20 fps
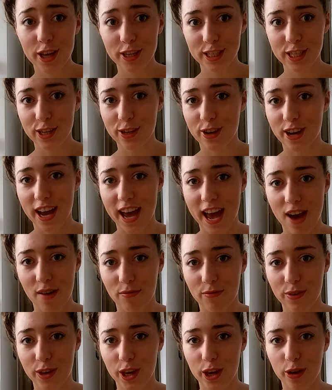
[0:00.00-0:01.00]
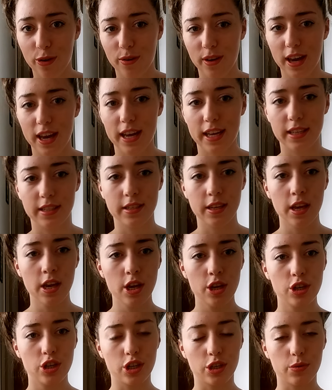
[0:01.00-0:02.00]
First look I have for you is
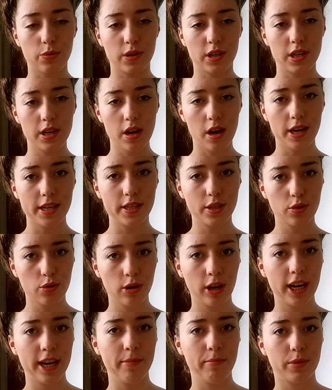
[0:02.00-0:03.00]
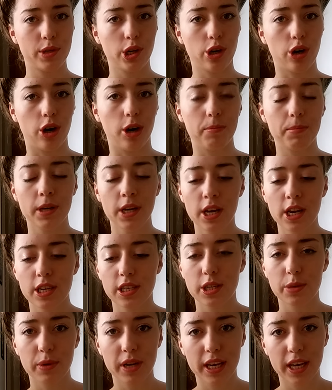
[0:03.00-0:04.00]
just with a nice cream top.
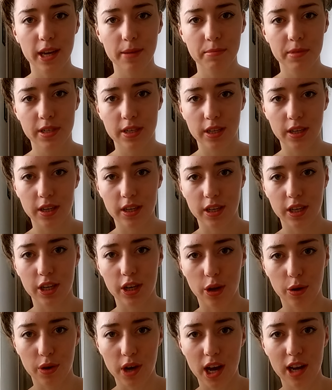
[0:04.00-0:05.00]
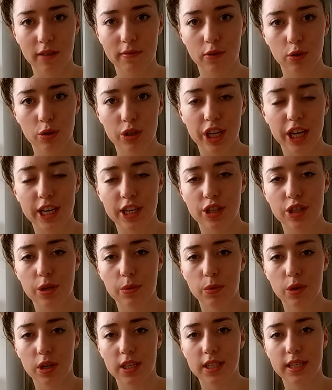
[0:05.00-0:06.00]
So when it comes to, you know, colourful jeans,
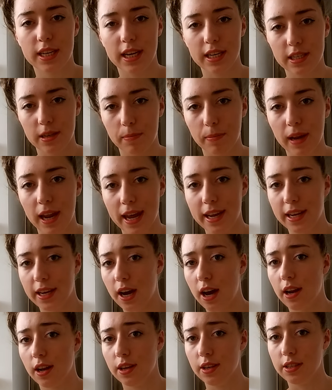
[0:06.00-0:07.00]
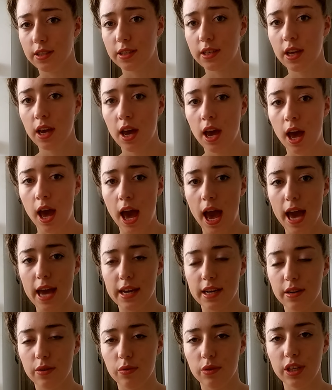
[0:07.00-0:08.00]
you want to stick to plain colours,
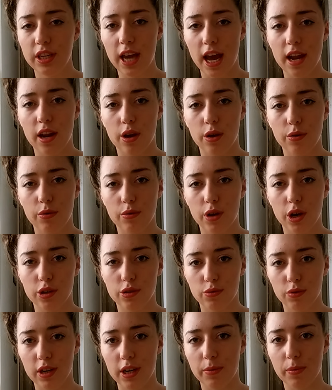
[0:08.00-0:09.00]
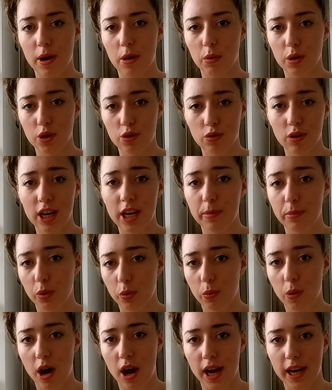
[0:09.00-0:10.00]
and yellow goes really well with cream
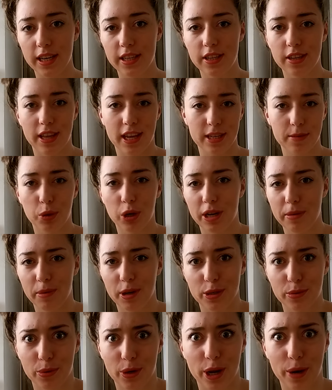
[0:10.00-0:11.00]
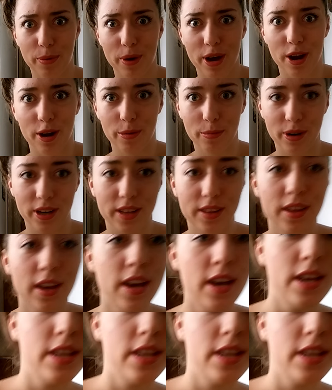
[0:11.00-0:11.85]
or white, so that's pretty much what I wear it with.